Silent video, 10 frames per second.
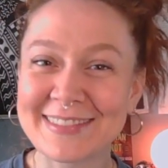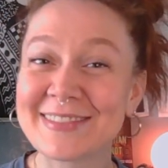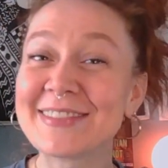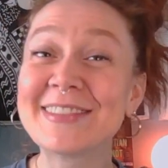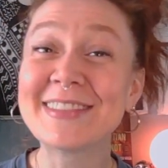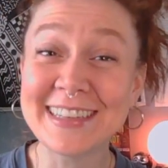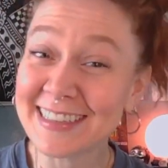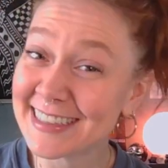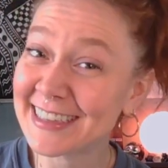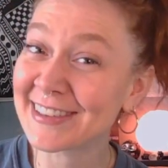
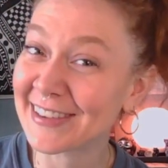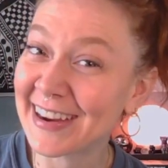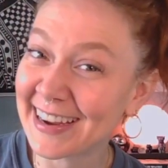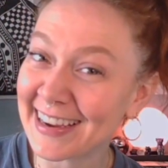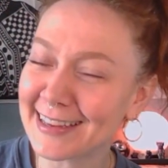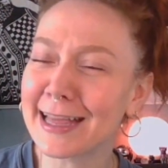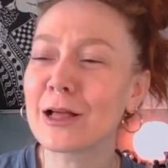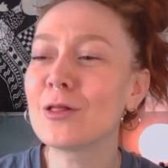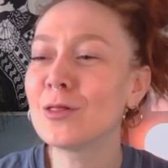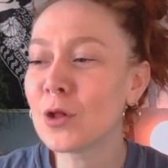Really cranky, like
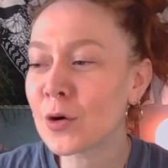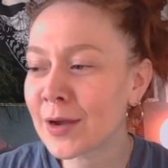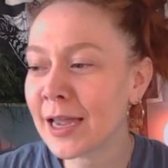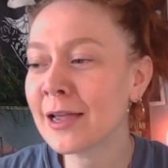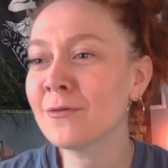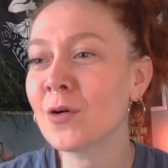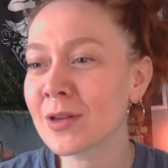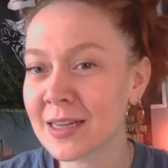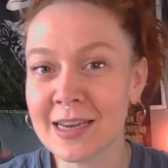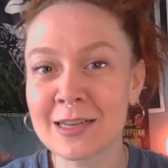looking for
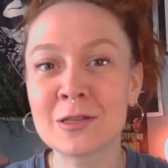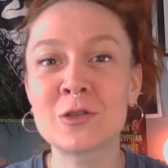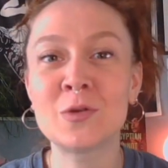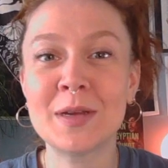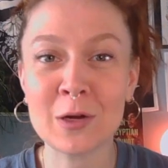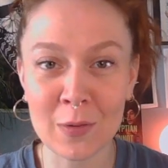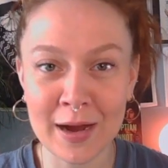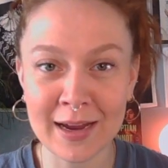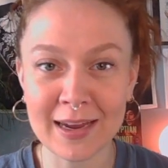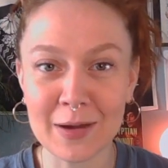things to
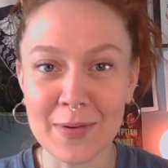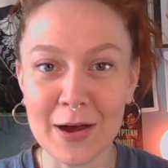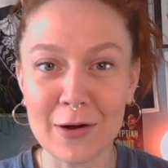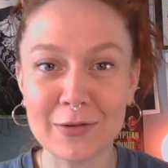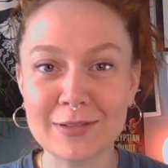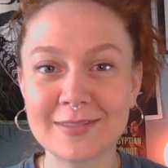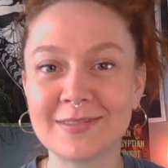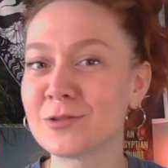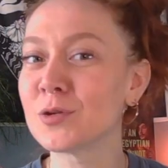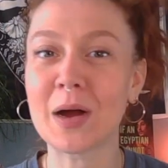cranky about
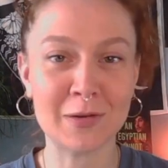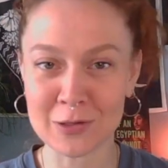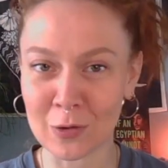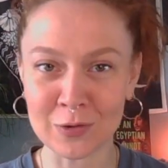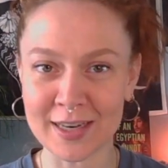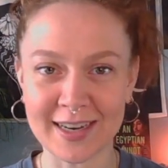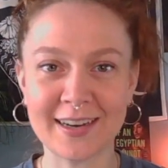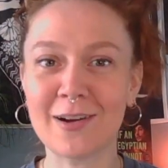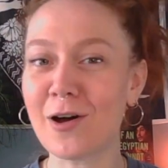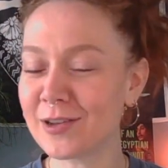throughout his whole day.
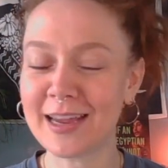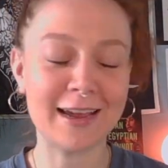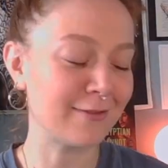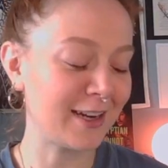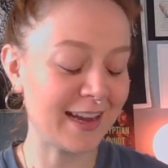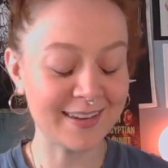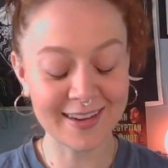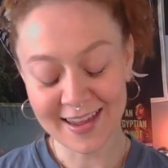All day, every day.